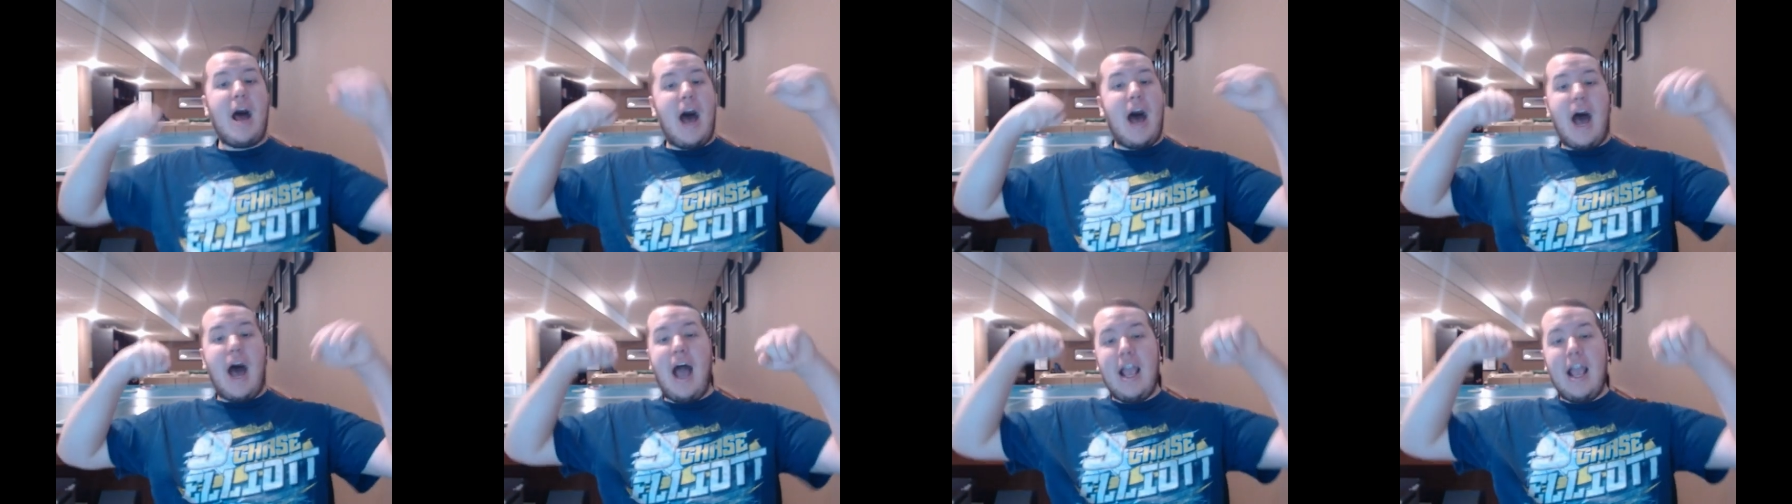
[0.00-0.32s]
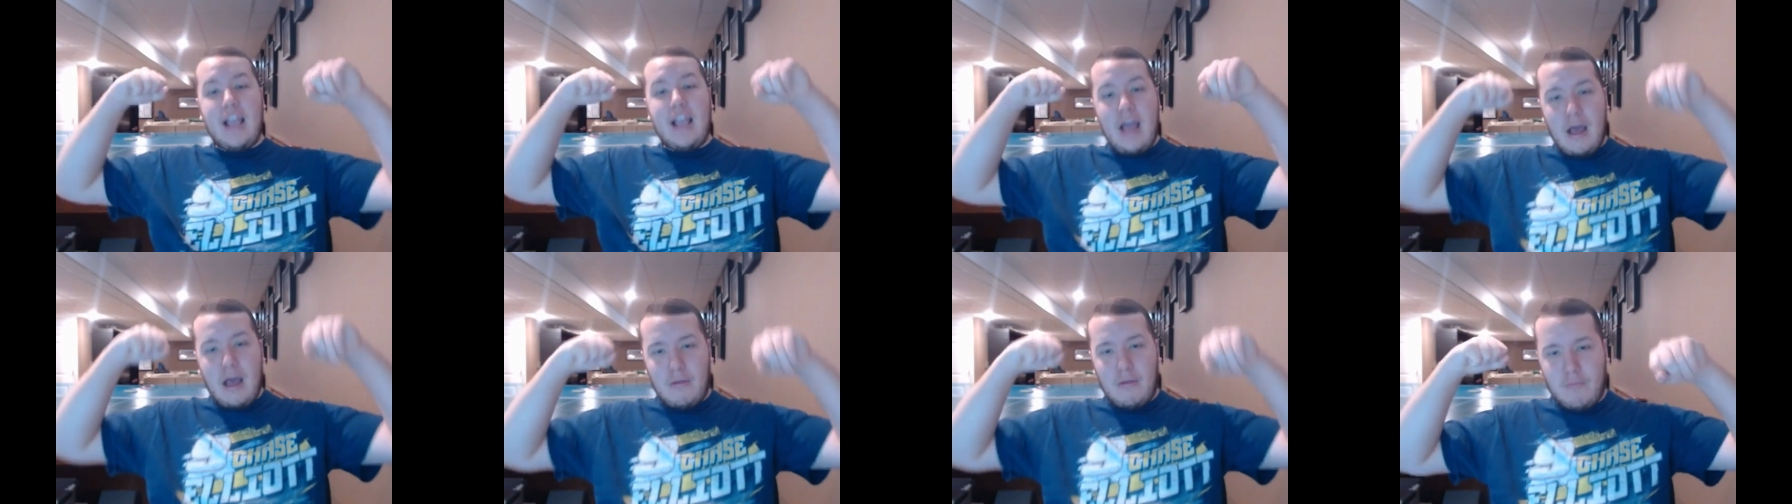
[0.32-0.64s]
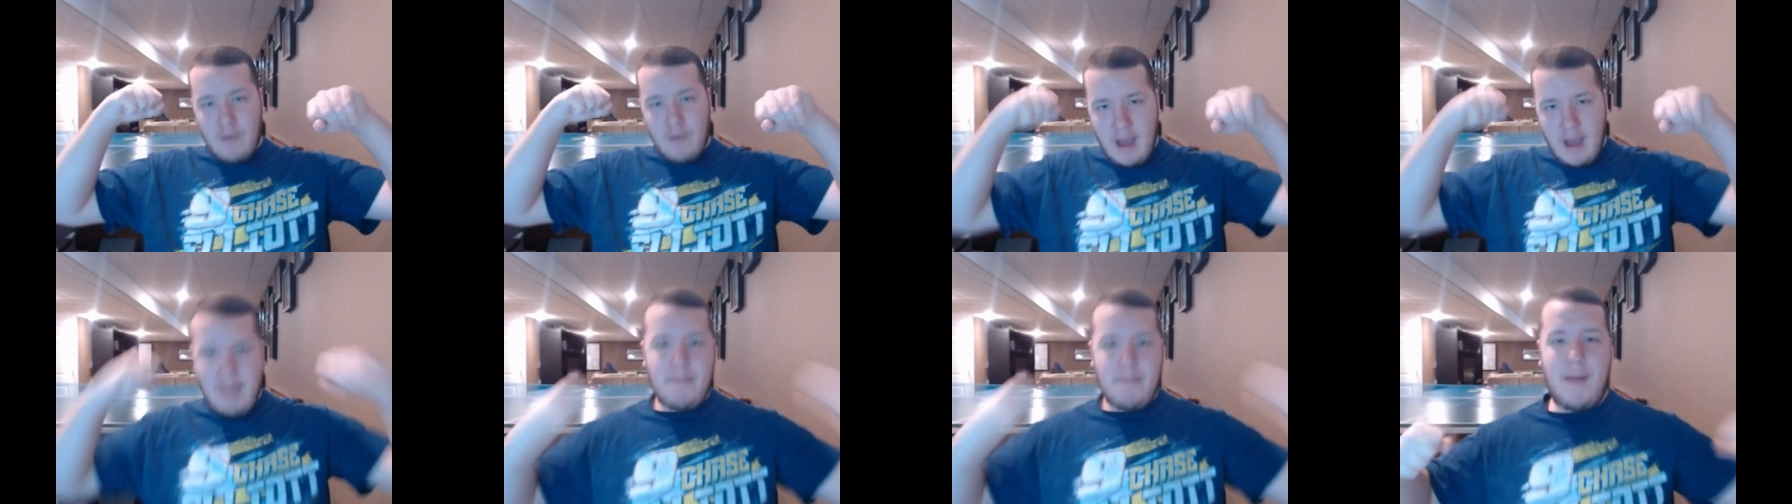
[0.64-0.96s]
I got
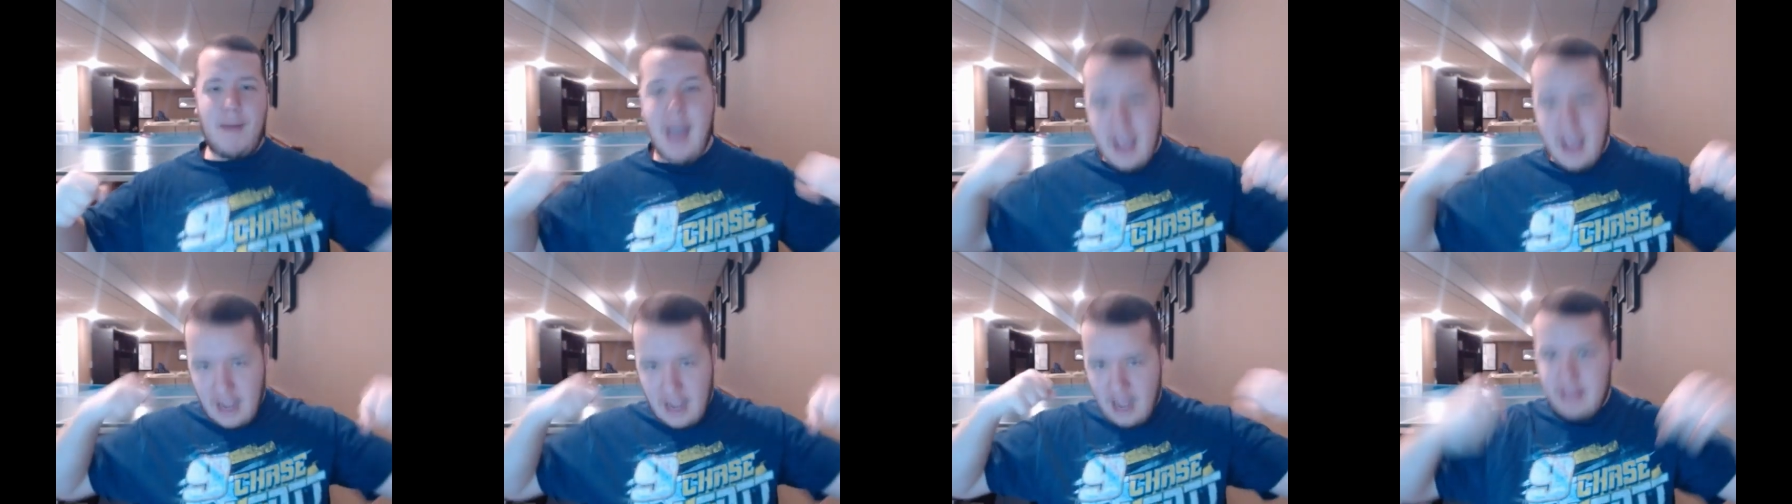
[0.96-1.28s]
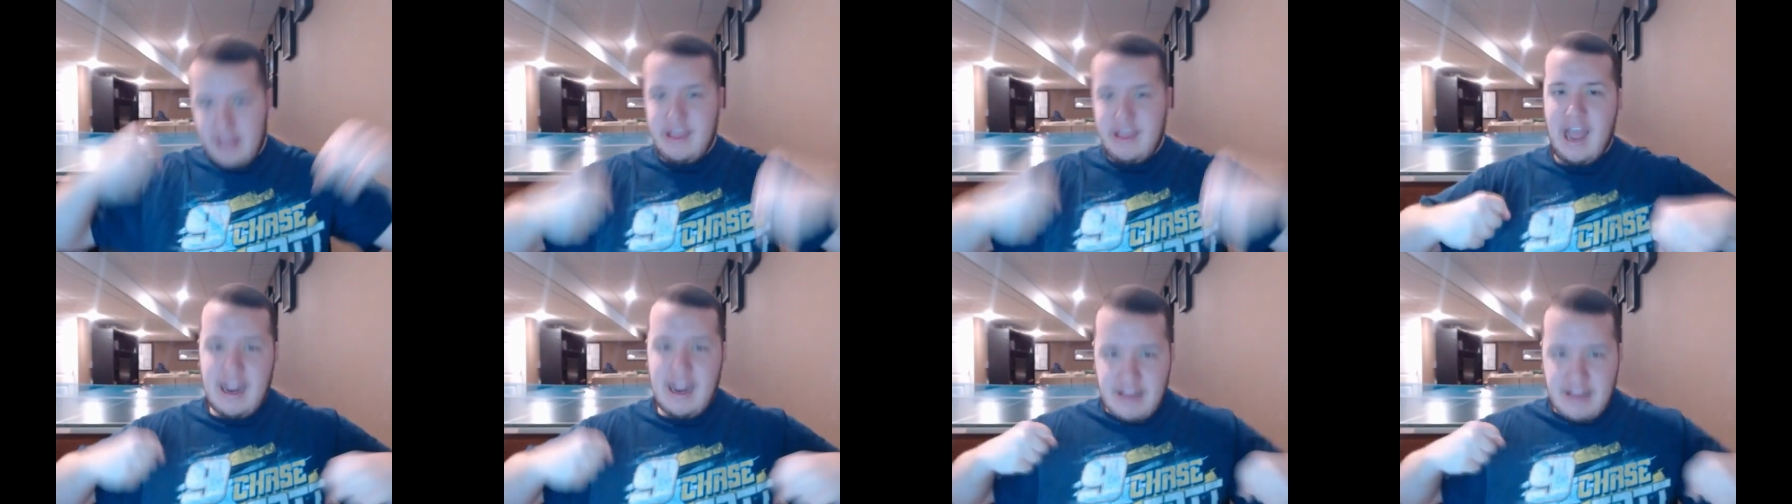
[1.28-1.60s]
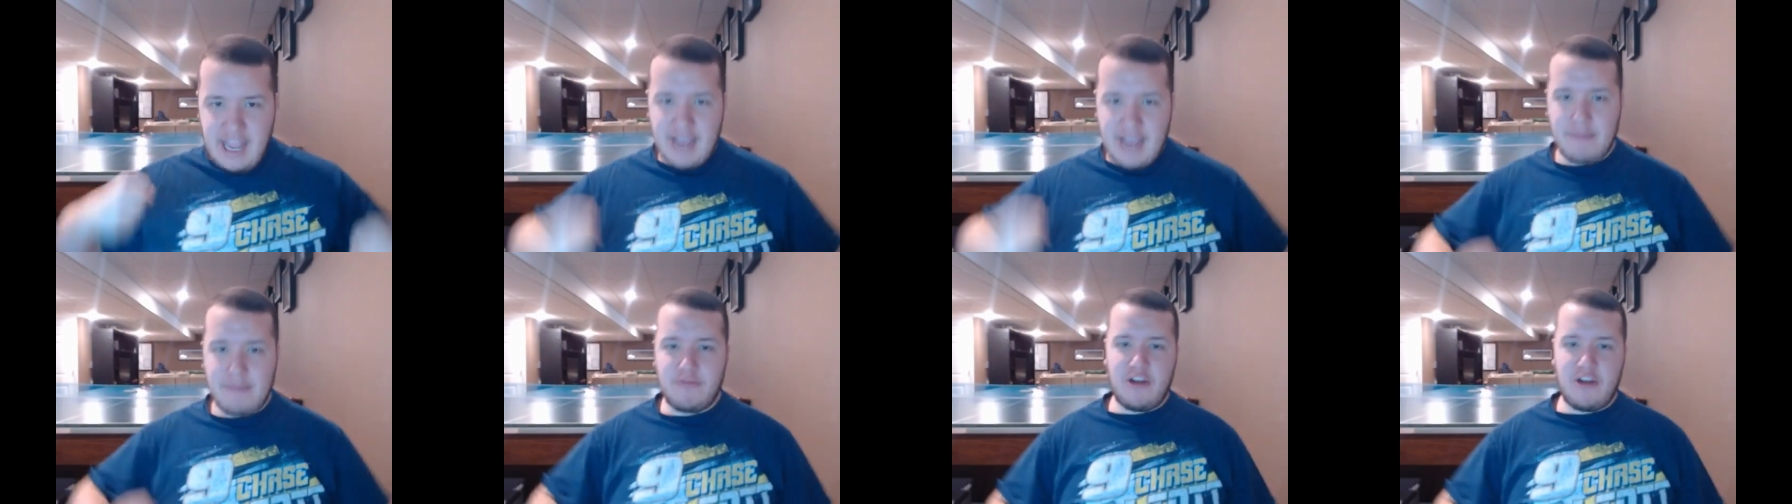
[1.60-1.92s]
right back on that
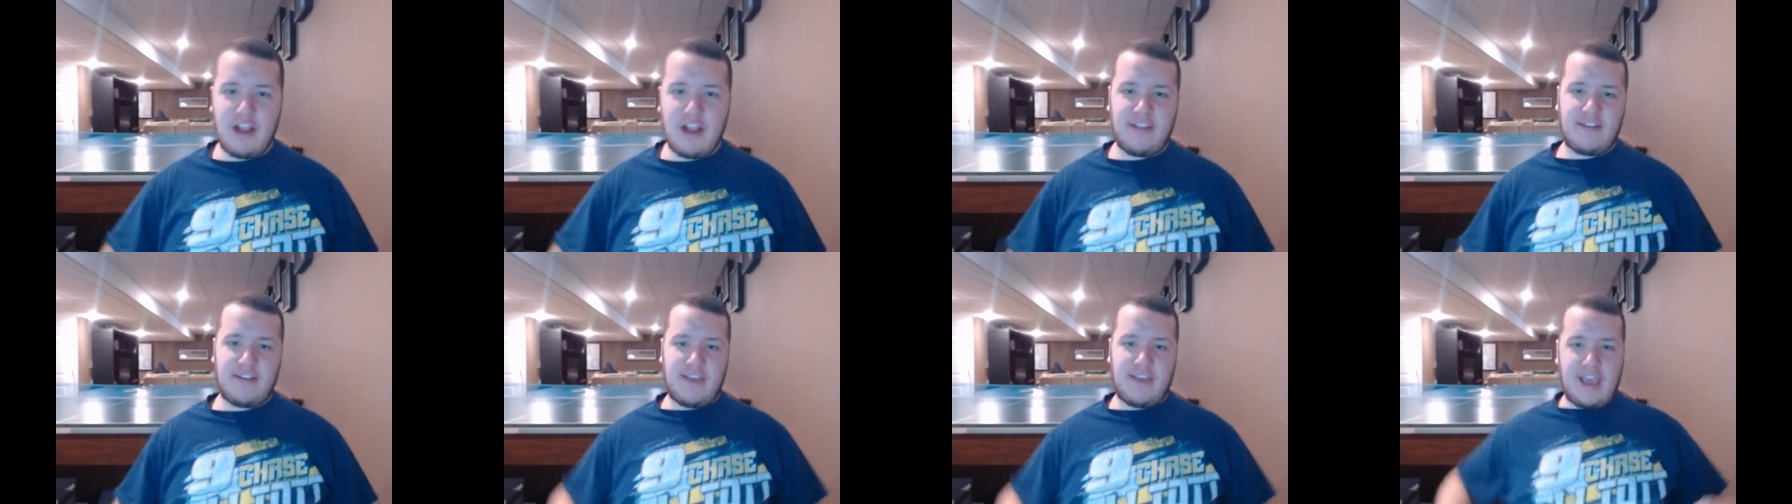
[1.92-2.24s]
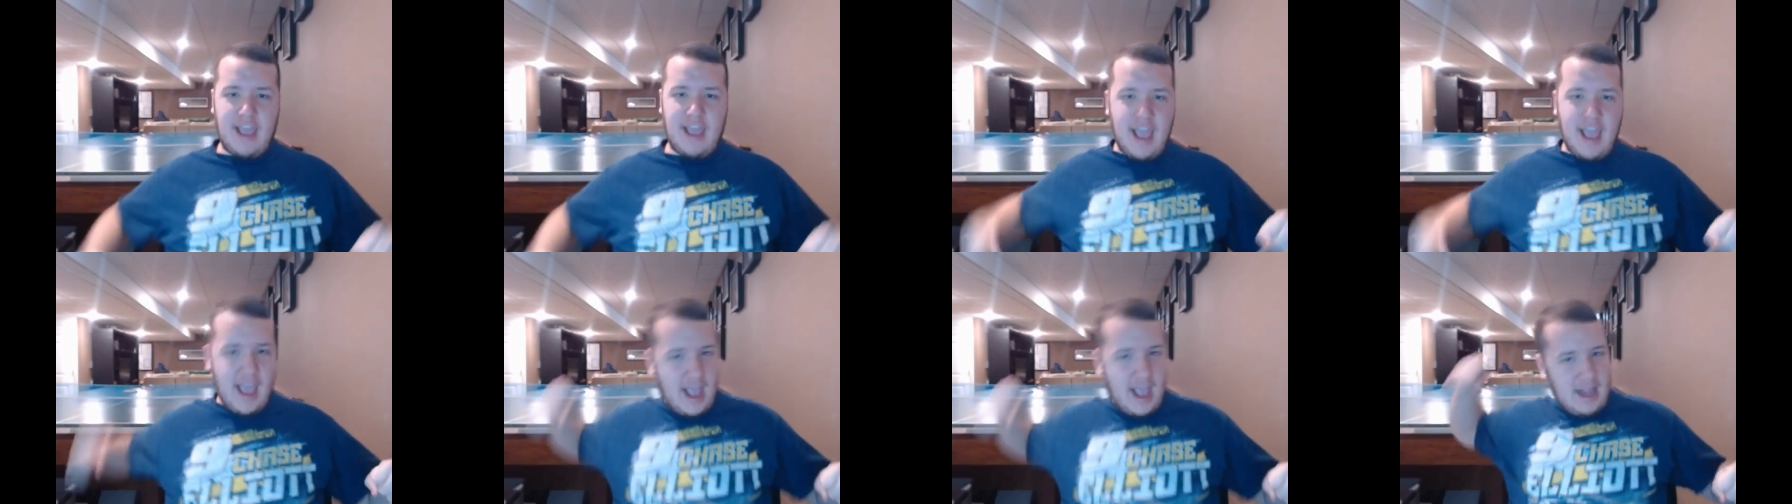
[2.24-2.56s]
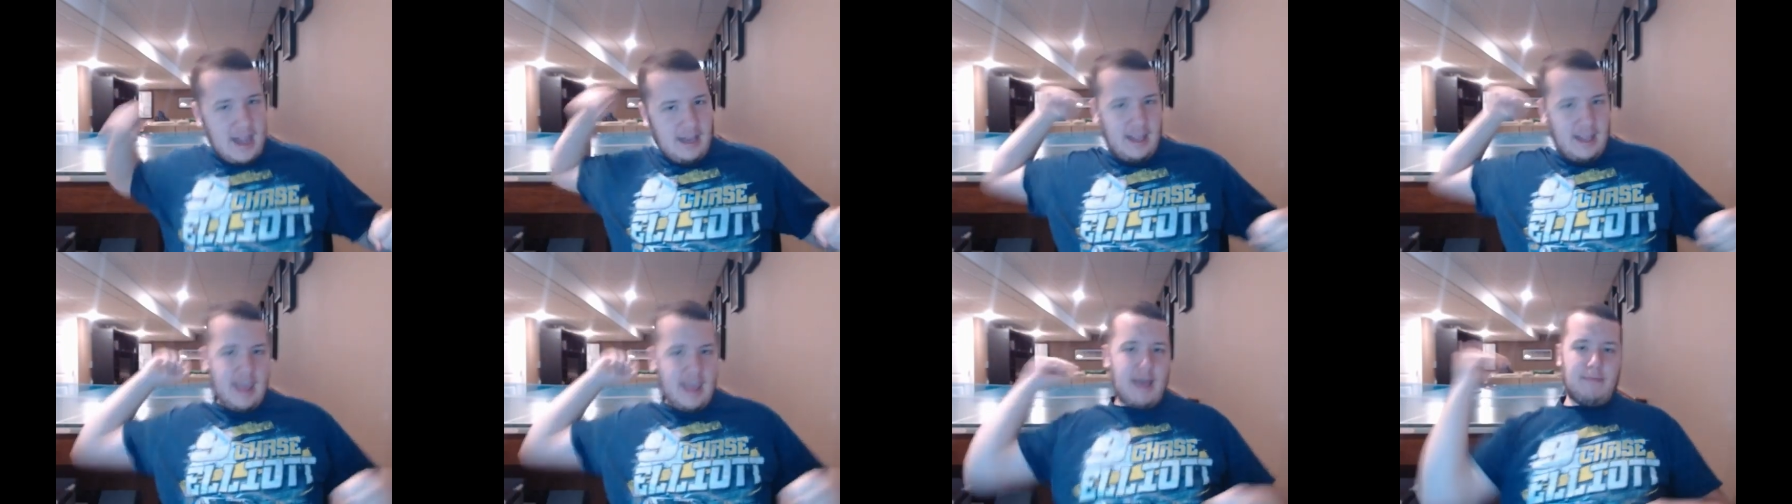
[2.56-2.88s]
damn jet ski
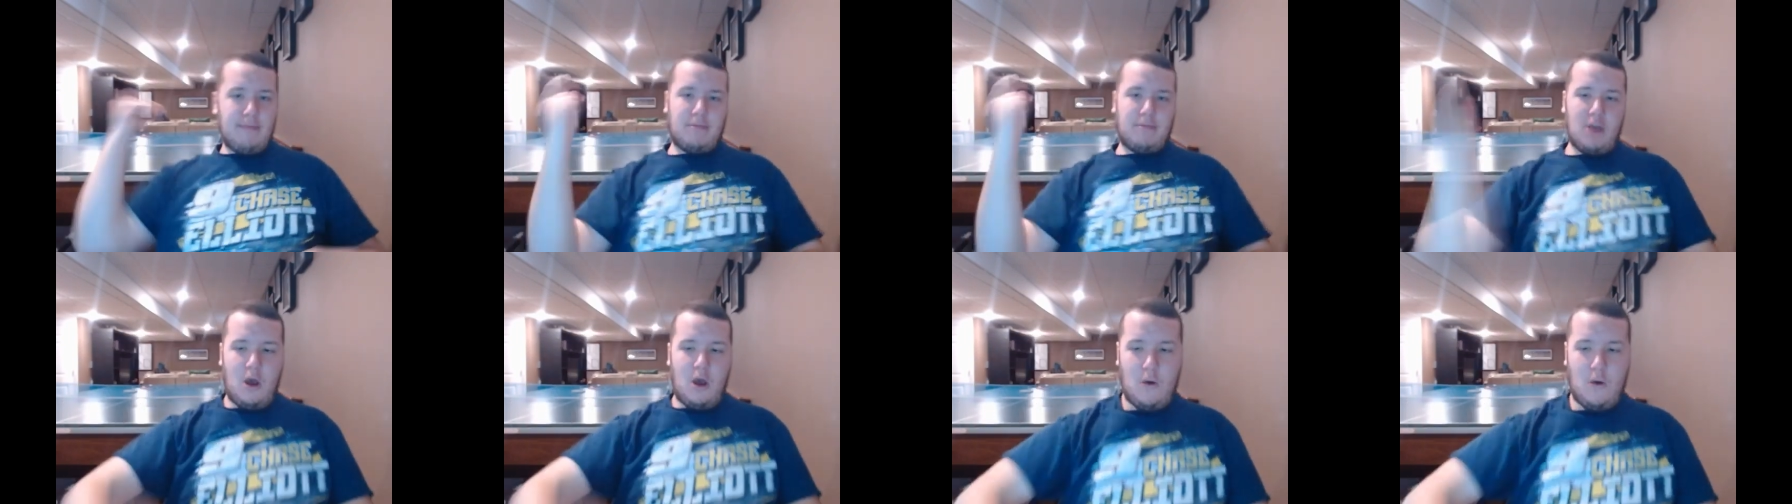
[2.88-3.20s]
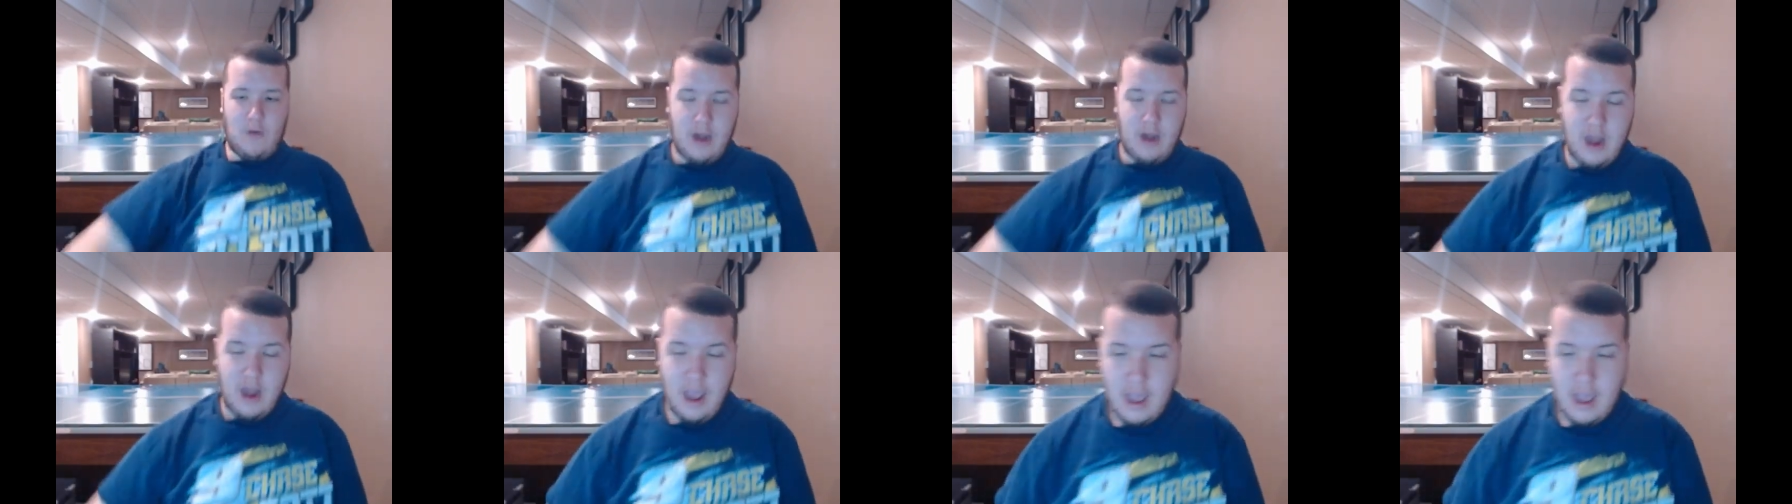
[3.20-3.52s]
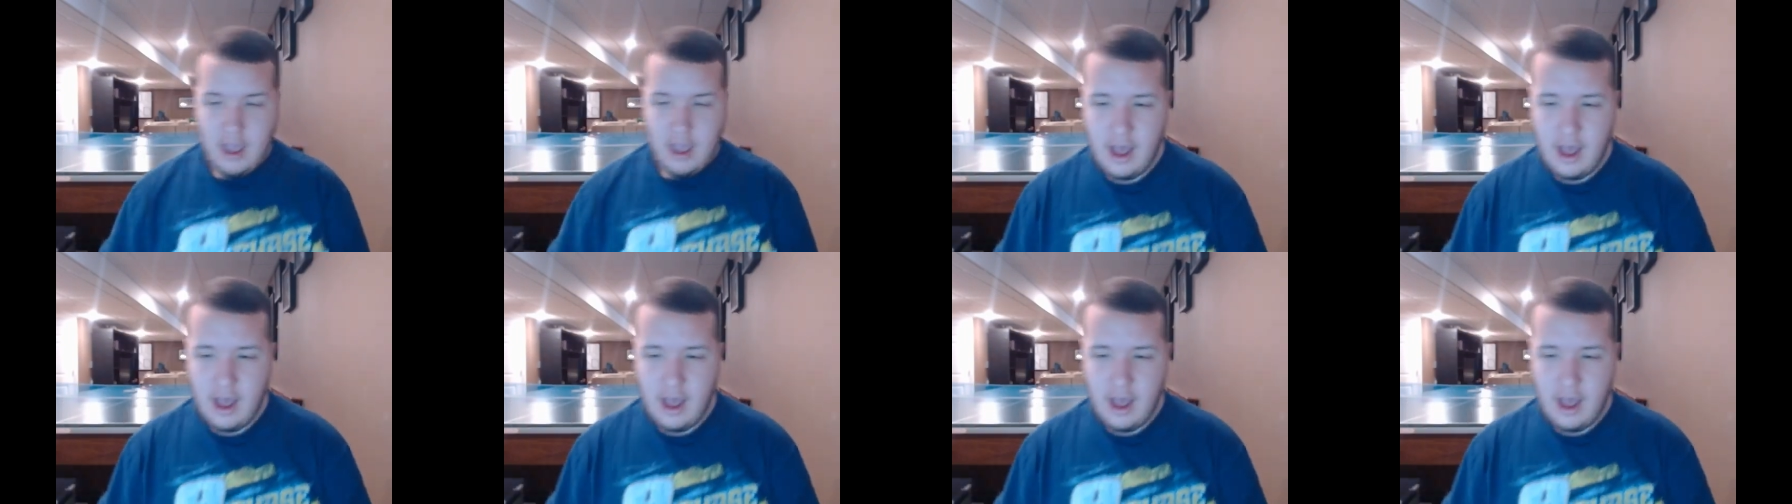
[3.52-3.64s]
and kept going.